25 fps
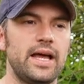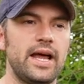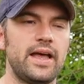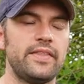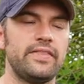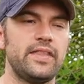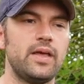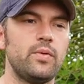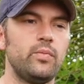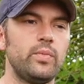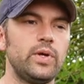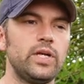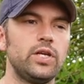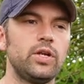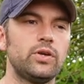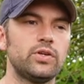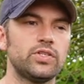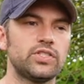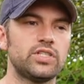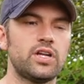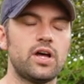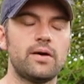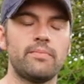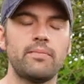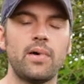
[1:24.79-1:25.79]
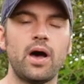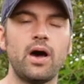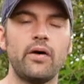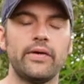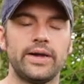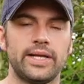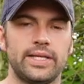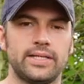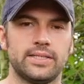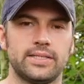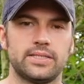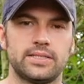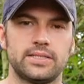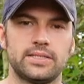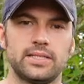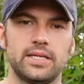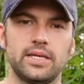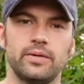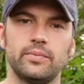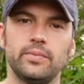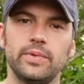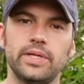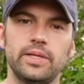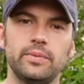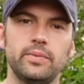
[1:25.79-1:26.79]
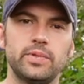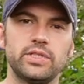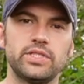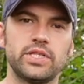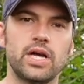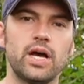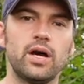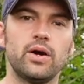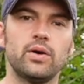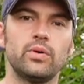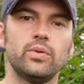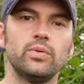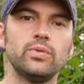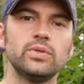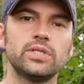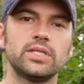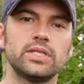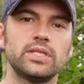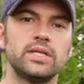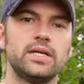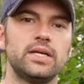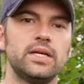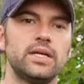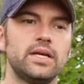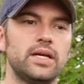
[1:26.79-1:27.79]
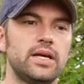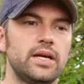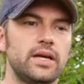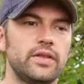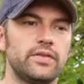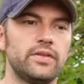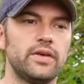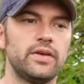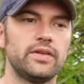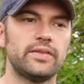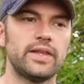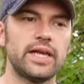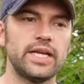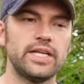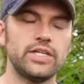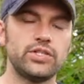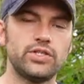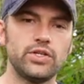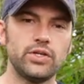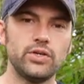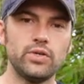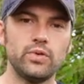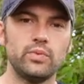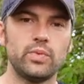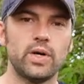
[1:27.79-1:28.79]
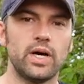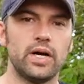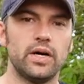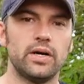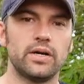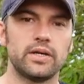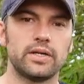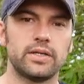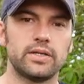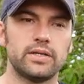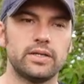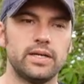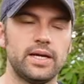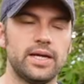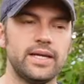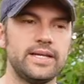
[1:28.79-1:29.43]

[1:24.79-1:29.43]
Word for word: And then we lost our minds and we were told that they do work.